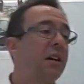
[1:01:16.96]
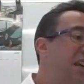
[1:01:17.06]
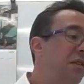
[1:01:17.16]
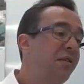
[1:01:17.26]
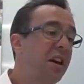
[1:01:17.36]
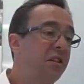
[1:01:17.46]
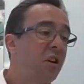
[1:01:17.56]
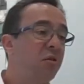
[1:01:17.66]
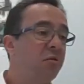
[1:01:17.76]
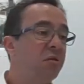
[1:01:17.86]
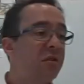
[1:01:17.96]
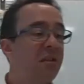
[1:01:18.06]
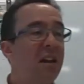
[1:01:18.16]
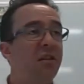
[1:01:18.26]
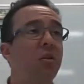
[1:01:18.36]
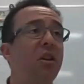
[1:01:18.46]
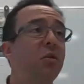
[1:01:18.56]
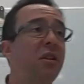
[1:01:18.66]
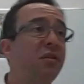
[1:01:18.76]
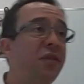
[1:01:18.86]
If they don't, then in
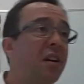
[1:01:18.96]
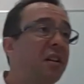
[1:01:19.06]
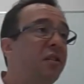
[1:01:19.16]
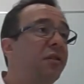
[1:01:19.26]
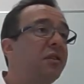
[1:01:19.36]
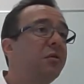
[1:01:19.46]
2025,